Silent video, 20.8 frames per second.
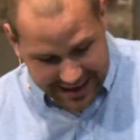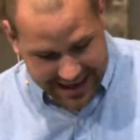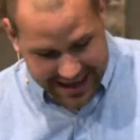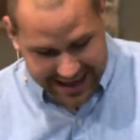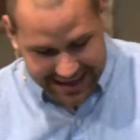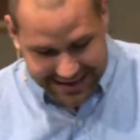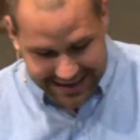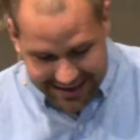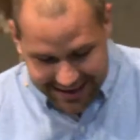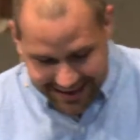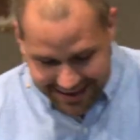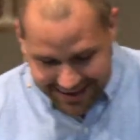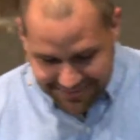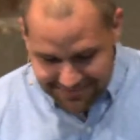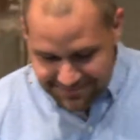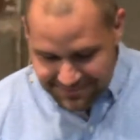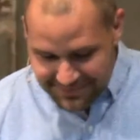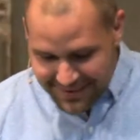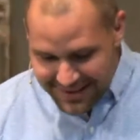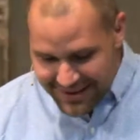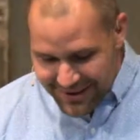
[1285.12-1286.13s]
And
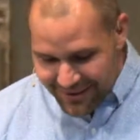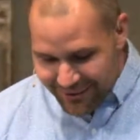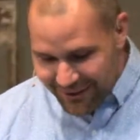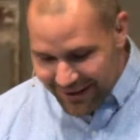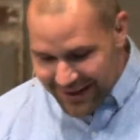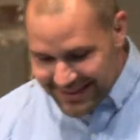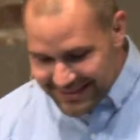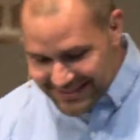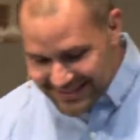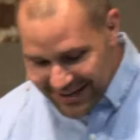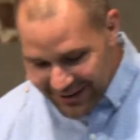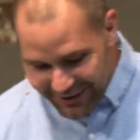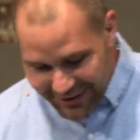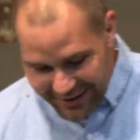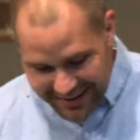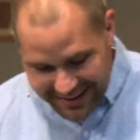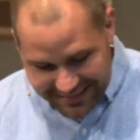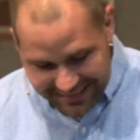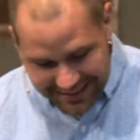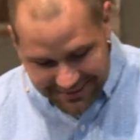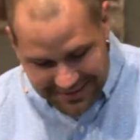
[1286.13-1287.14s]
so
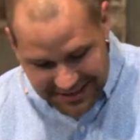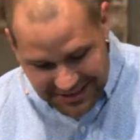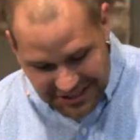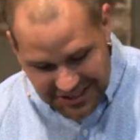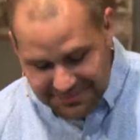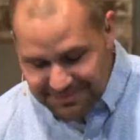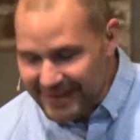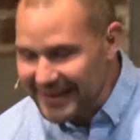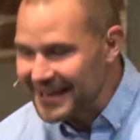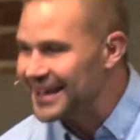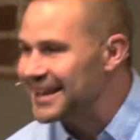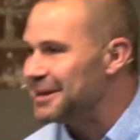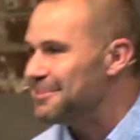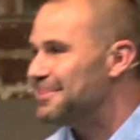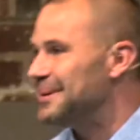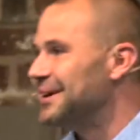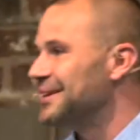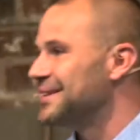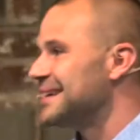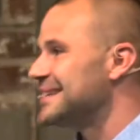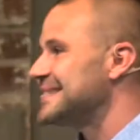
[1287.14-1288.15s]
let me just begin to
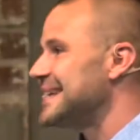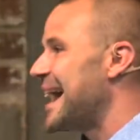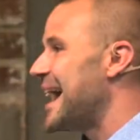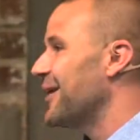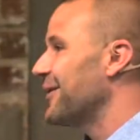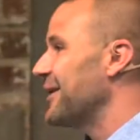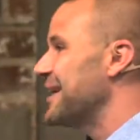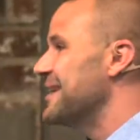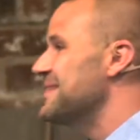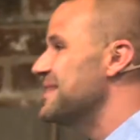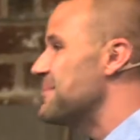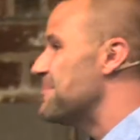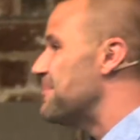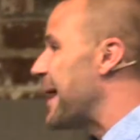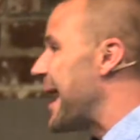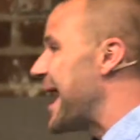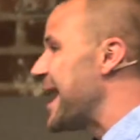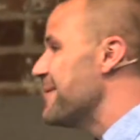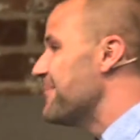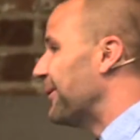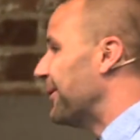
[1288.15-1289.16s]
build this out. In the
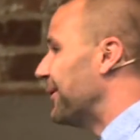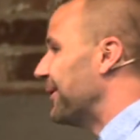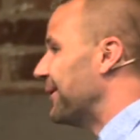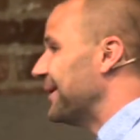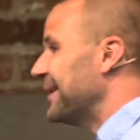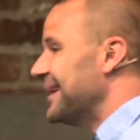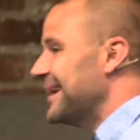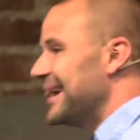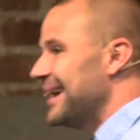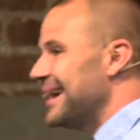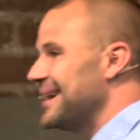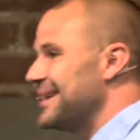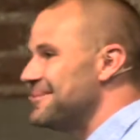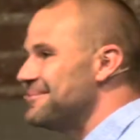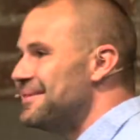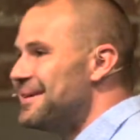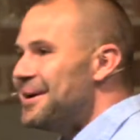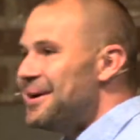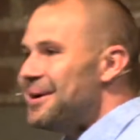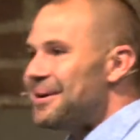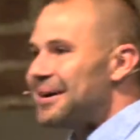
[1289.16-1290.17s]
Bible,
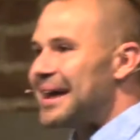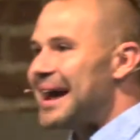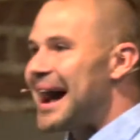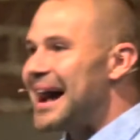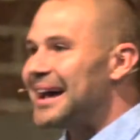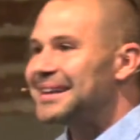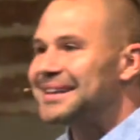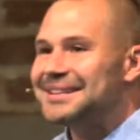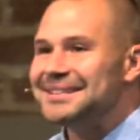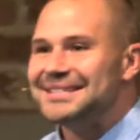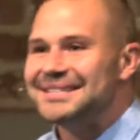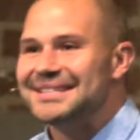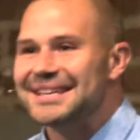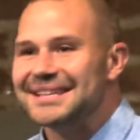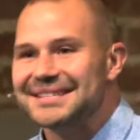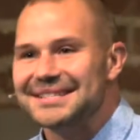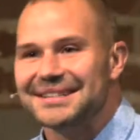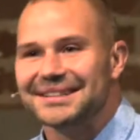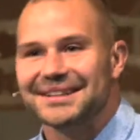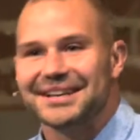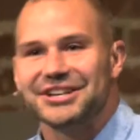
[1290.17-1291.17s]
God
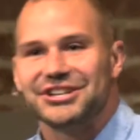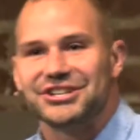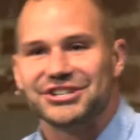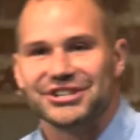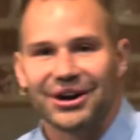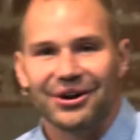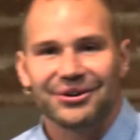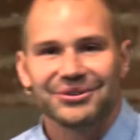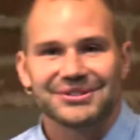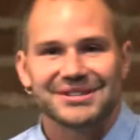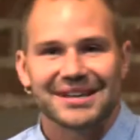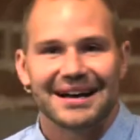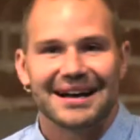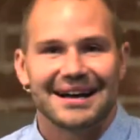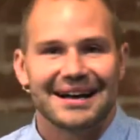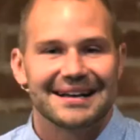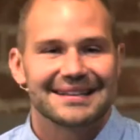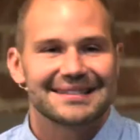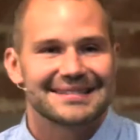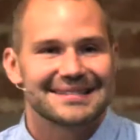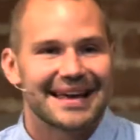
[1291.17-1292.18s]
consistently shows
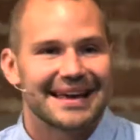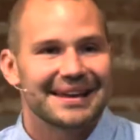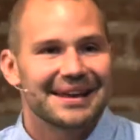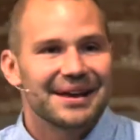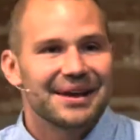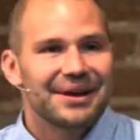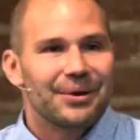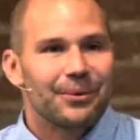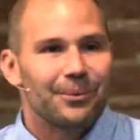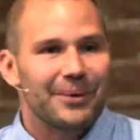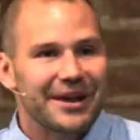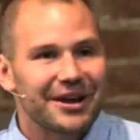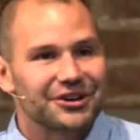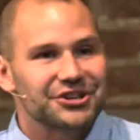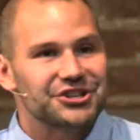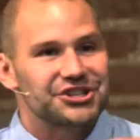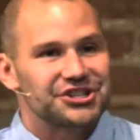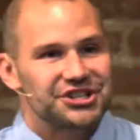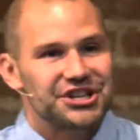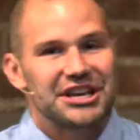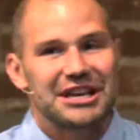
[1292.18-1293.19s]
us that we are
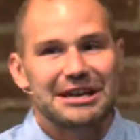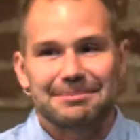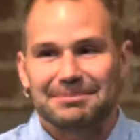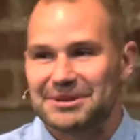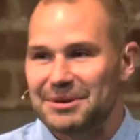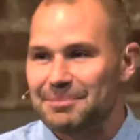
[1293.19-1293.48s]
sheep